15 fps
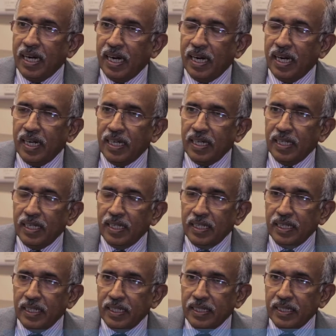
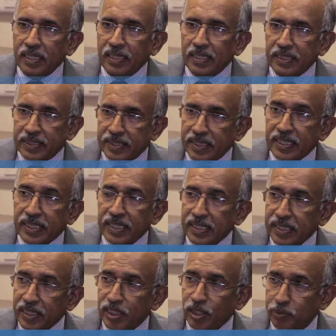It
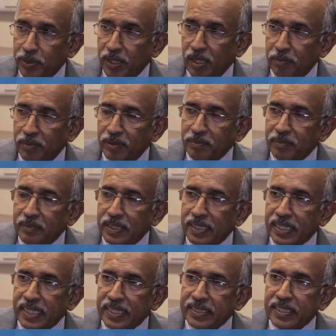certainly is a problem.
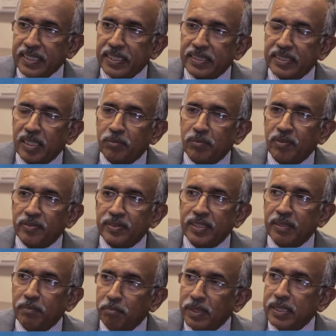And I think some of
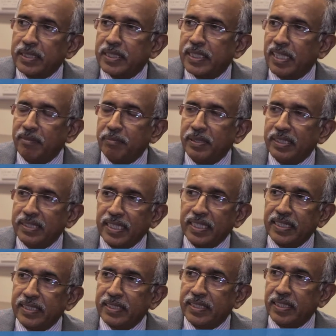the myths have been that
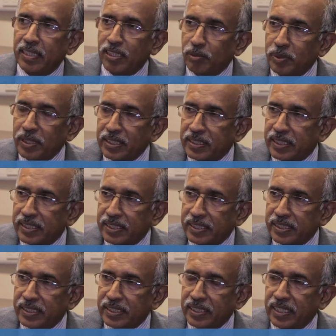it's an urban
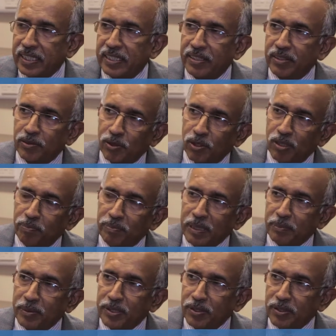centered and rural
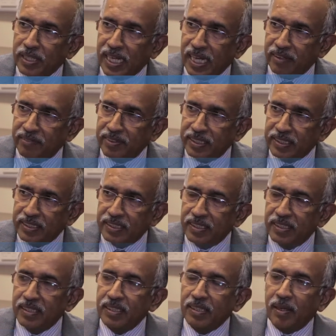people don't have it.
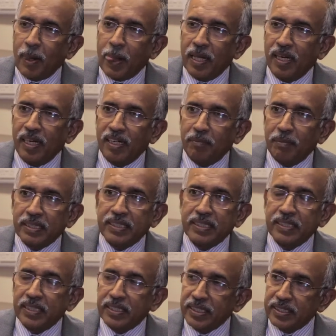But then
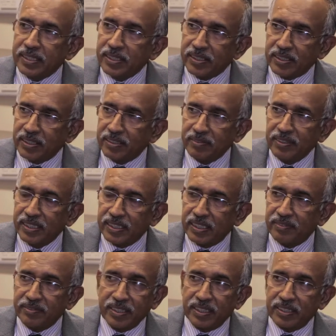the recent surveys
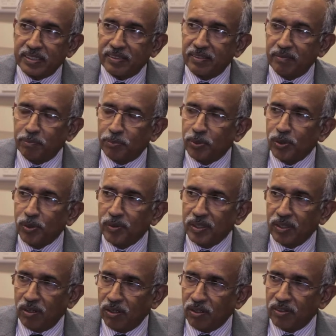have just
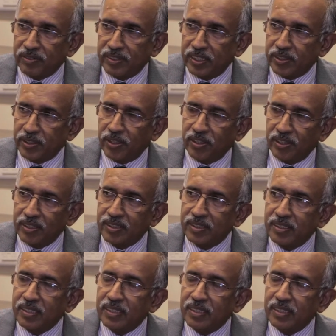proven all of that wrong.